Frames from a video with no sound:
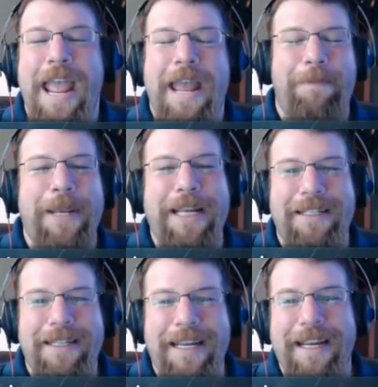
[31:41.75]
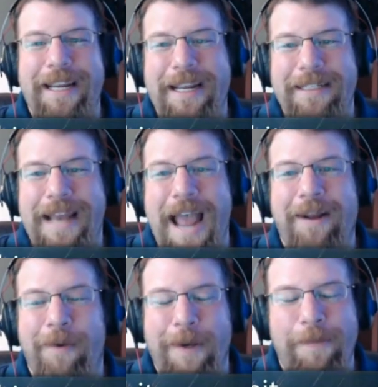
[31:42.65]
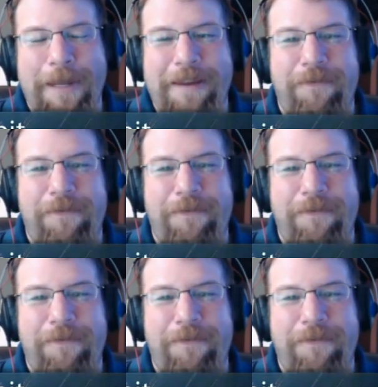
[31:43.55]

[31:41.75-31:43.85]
and P C is not going to be